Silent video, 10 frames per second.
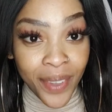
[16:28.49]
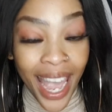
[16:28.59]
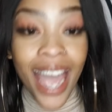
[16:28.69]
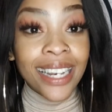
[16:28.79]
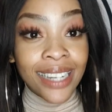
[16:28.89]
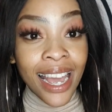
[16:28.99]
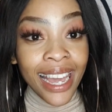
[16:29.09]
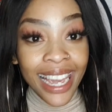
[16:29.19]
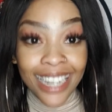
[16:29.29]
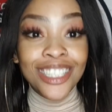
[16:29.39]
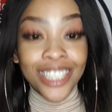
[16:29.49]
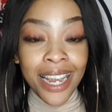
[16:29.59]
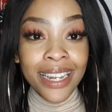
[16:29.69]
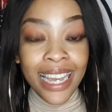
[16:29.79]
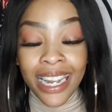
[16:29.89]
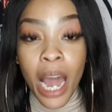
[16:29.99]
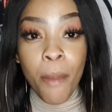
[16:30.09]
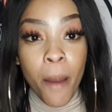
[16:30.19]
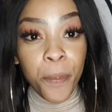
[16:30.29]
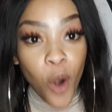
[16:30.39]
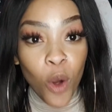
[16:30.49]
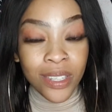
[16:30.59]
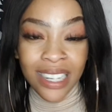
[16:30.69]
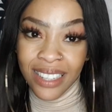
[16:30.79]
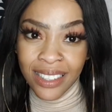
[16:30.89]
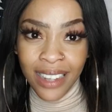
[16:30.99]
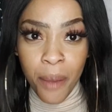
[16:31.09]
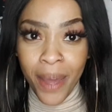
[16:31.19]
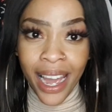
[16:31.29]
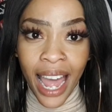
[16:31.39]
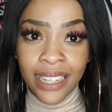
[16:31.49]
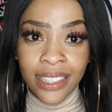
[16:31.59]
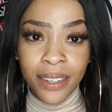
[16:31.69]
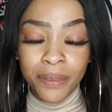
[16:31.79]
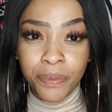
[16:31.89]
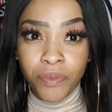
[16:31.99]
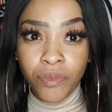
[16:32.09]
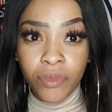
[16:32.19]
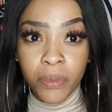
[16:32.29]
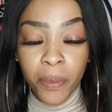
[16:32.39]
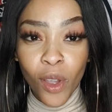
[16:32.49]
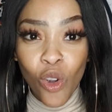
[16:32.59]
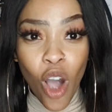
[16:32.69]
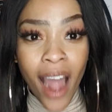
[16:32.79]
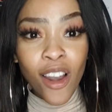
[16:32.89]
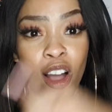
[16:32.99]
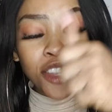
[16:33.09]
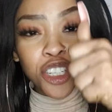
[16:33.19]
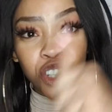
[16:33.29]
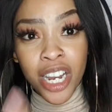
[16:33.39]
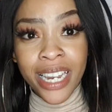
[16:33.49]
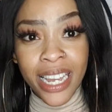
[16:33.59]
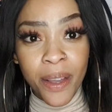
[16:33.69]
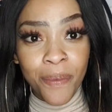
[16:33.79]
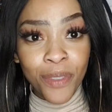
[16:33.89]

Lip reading: And each journey inama processes ngaphakathi. Along the journey,